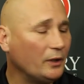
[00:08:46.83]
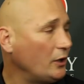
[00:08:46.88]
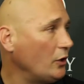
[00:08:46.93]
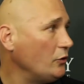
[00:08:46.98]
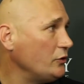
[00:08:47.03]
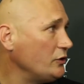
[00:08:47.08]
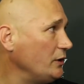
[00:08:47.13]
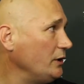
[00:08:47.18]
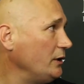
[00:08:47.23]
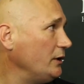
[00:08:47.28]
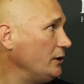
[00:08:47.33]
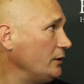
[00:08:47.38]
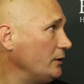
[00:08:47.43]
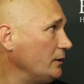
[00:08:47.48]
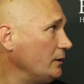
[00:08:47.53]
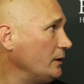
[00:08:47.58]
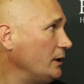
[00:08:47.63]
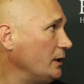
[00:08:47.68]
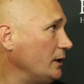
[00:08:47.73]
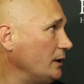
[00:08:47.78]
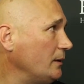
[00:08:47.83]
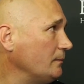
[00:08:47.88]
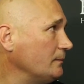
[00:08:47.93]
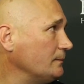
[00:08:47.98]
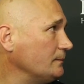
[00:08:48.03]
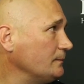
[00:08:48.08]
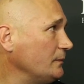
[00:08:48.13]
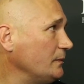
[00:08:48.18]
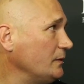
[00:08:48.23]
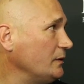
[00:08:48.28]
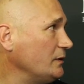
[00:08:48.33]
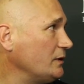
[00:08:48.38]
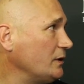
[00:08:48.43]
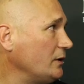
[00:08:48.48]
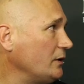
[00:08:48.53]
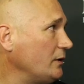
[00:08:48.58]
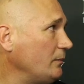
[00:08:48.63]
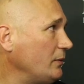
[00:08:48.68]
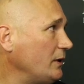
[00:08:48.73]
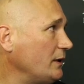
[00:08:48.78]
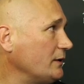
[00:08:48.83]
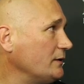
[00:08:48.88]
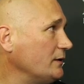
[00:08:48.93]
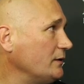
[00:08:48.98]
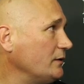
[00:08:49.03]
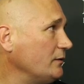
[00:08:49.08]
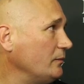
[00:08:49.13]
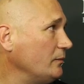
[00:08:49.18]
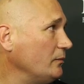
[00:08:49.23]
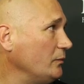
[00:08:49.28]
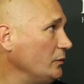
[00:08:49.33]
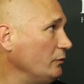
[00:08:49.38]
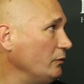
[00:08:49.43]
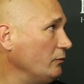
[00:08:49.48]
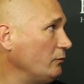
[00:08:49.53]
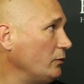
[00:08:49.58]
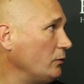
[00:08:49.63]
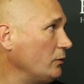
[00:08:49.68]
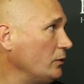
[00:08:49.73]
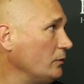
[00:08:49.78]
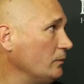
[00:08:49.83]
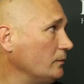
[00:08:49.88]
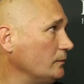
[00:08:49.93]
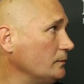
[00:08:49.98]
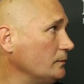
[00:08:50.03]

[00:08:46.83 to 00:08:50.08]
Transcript: coach in here and start the process of moving forward.